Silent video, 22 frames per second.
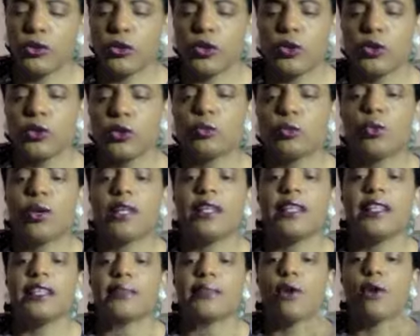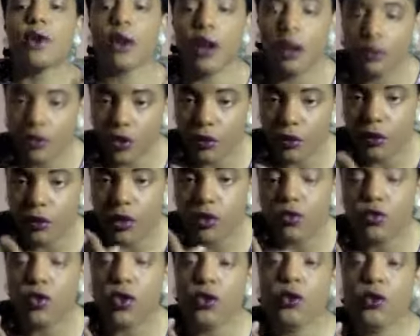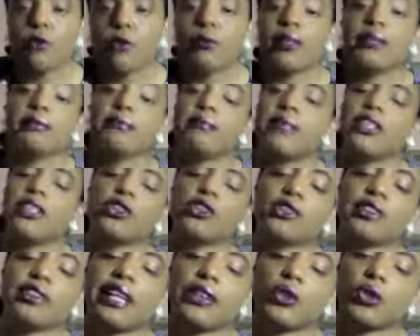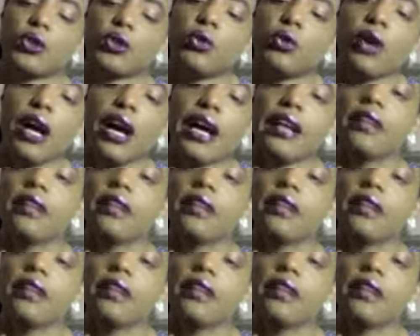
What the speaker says: use what is more comfortable for you, but make sure it's not too hot